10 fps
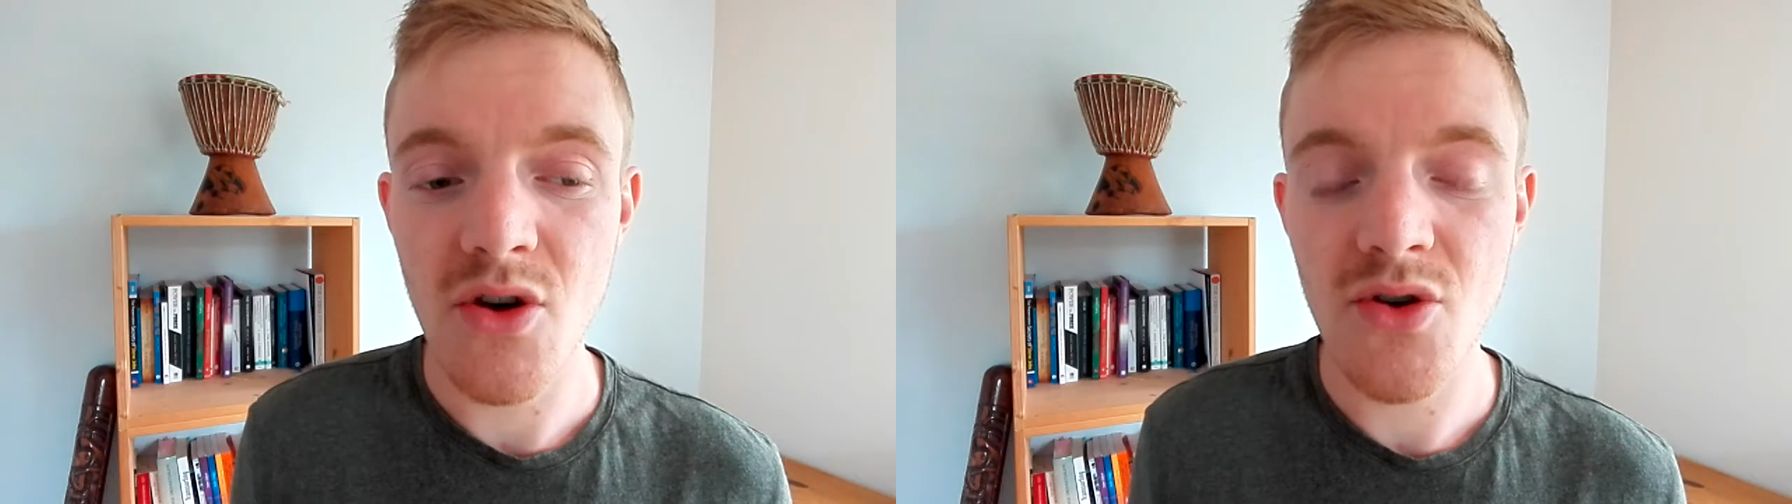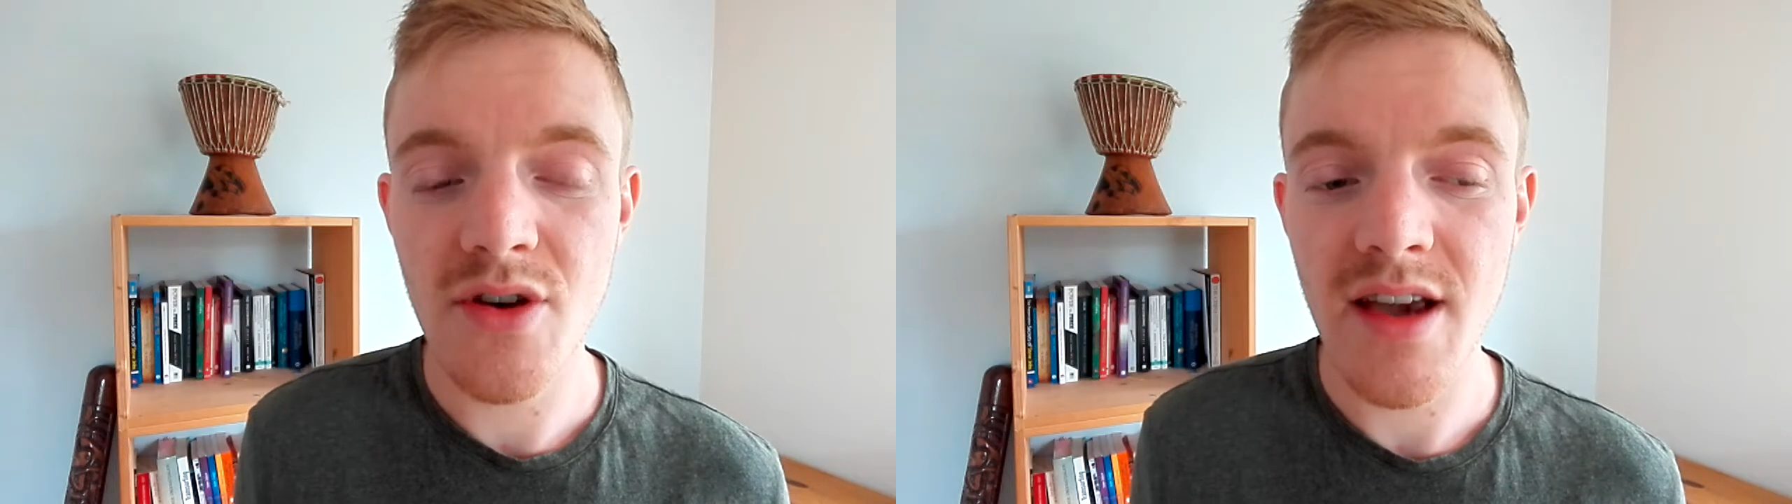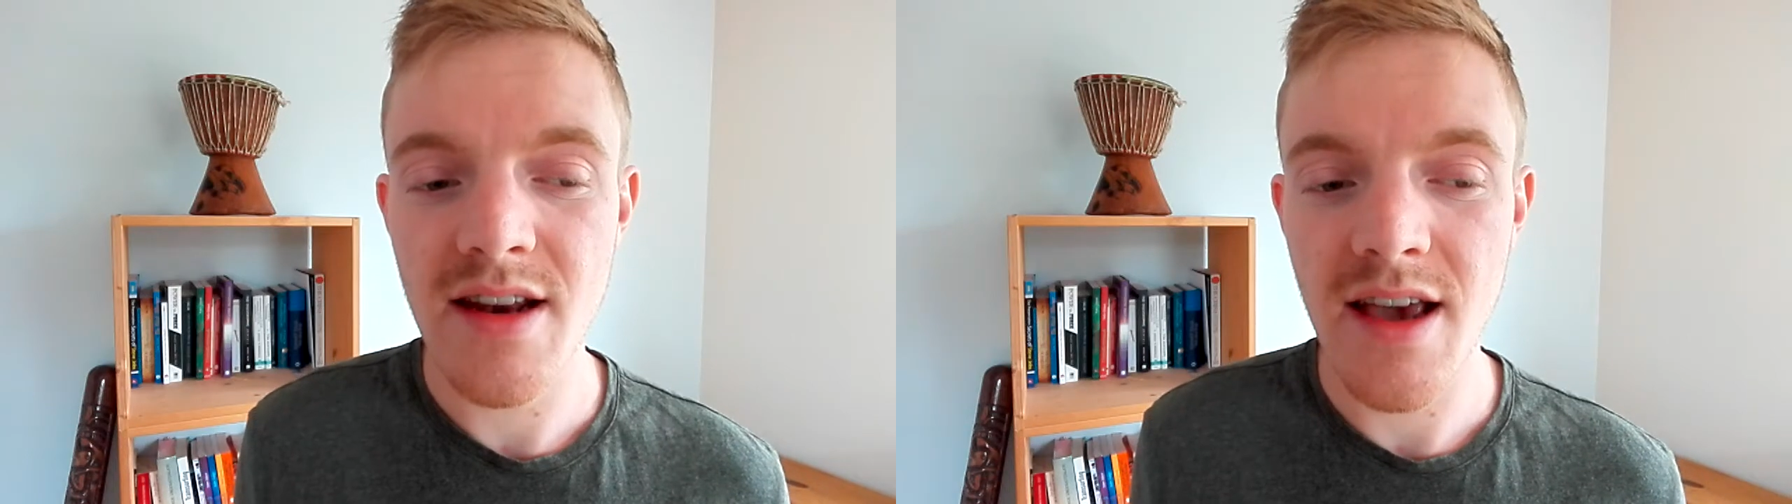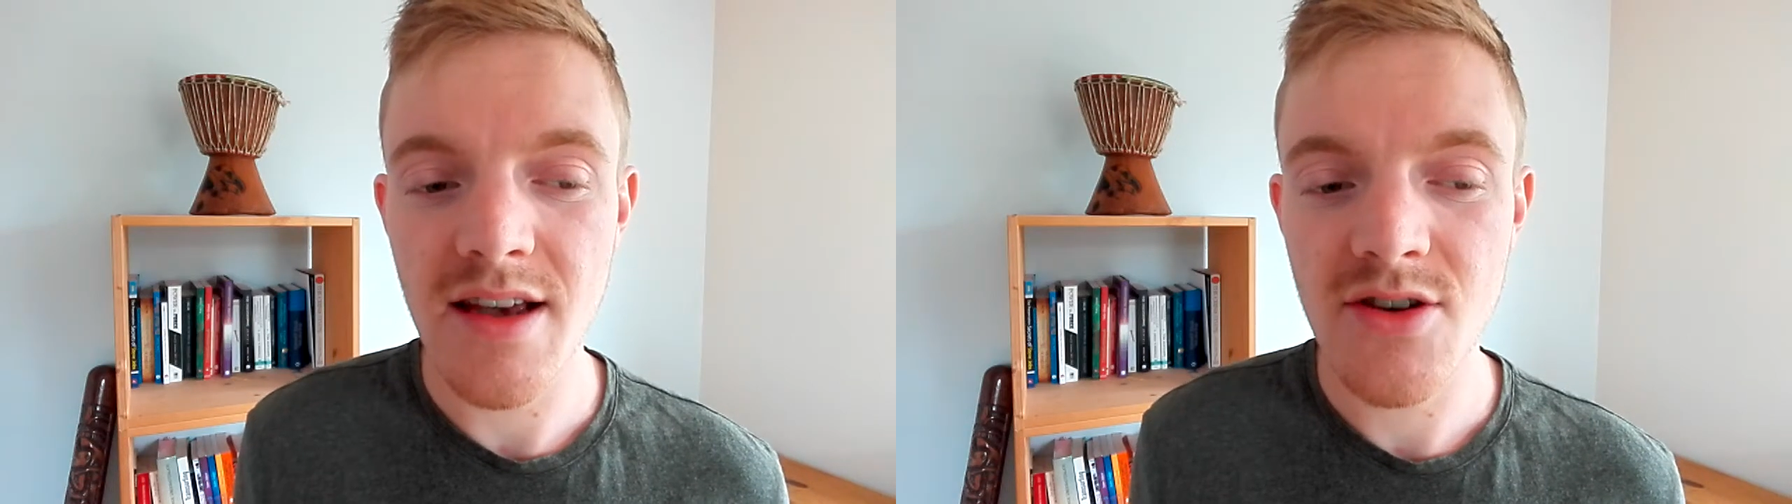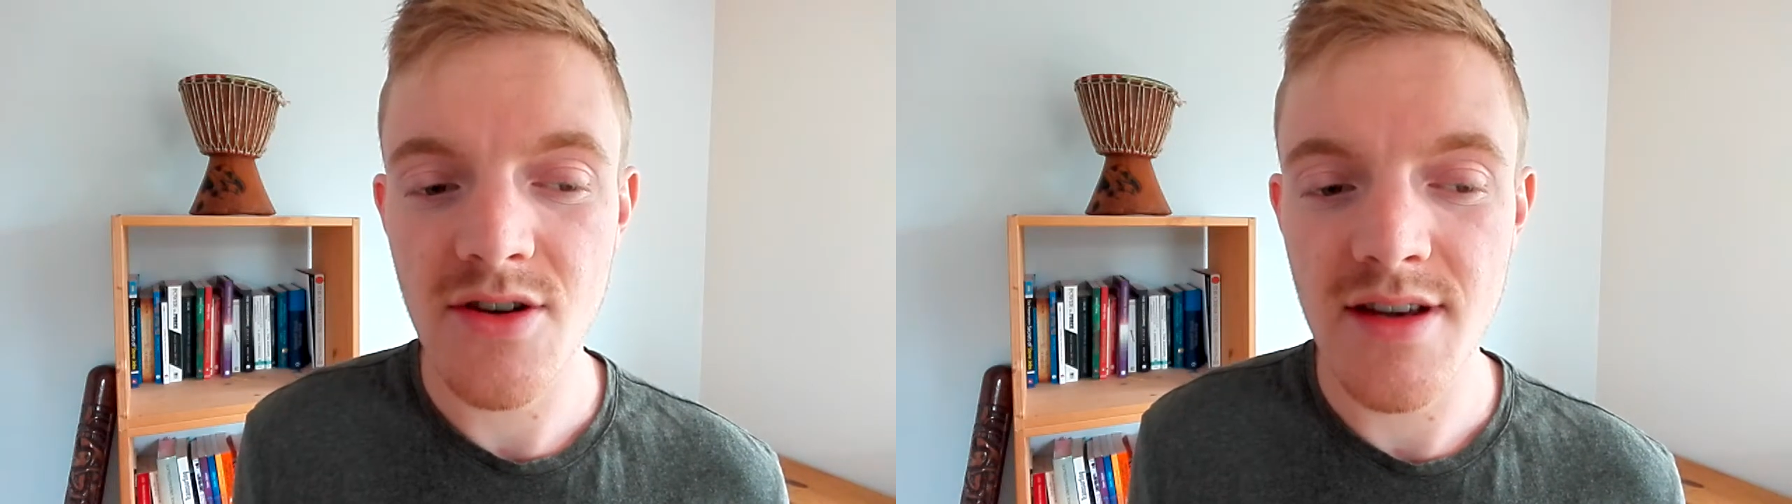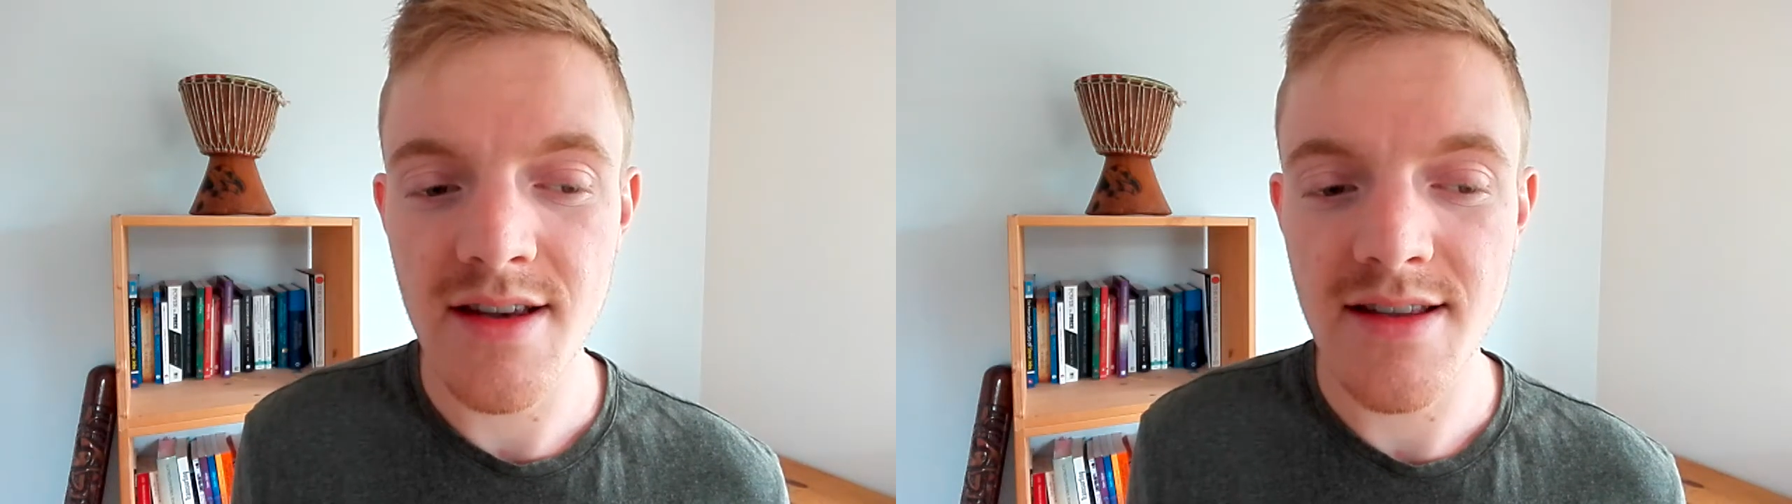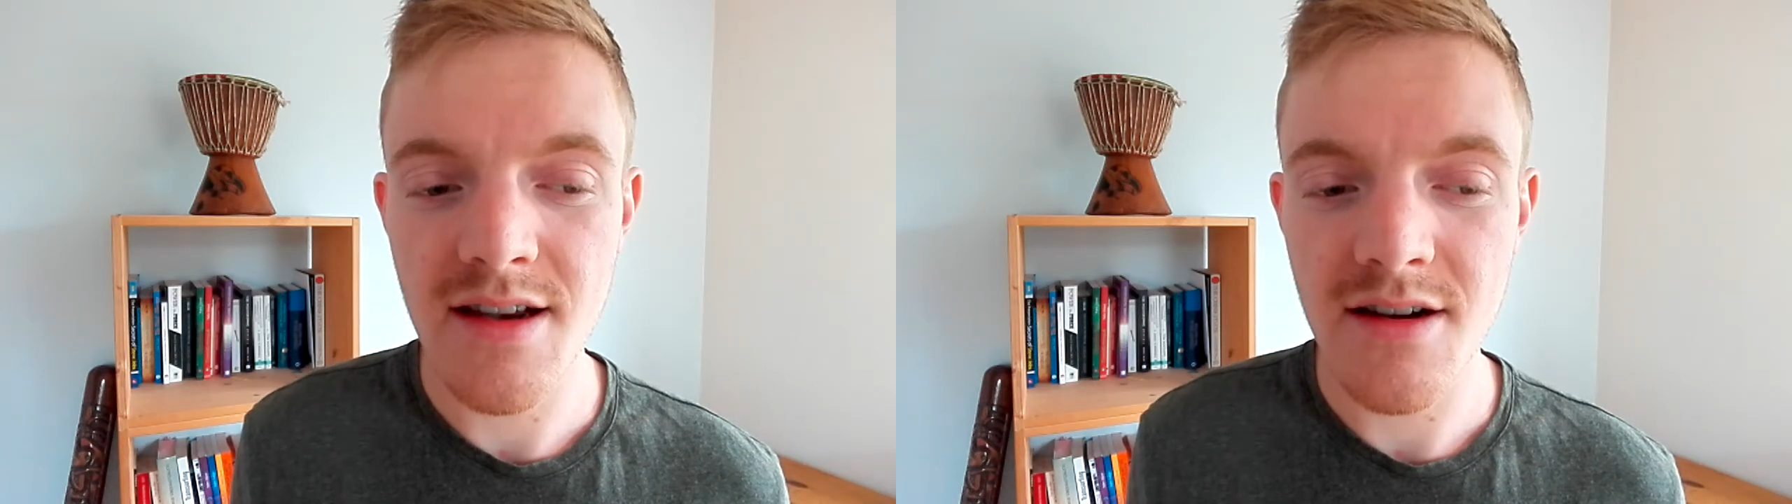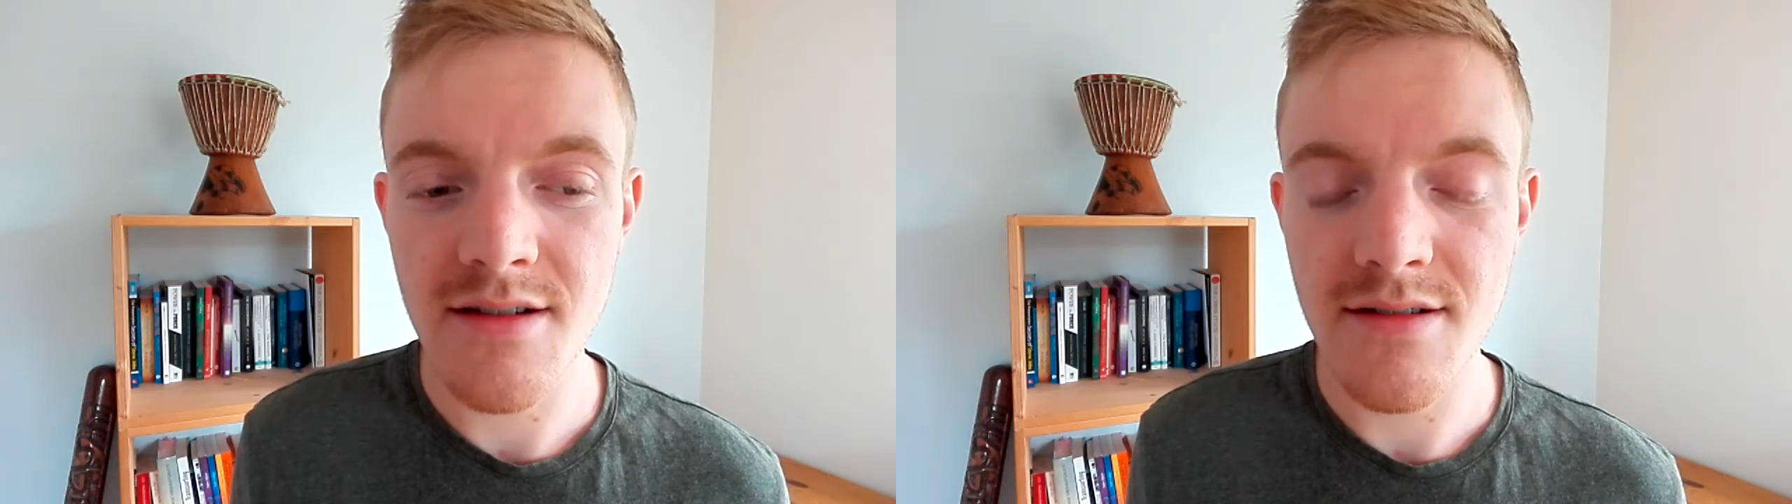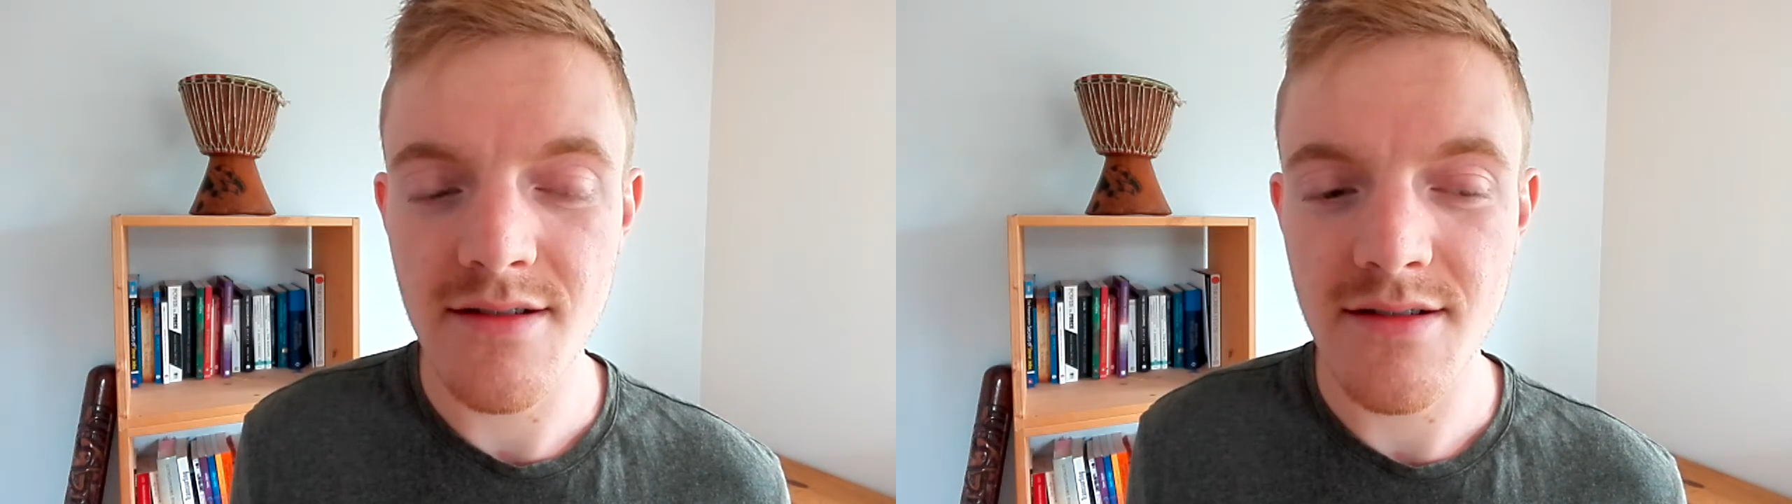you can actually, there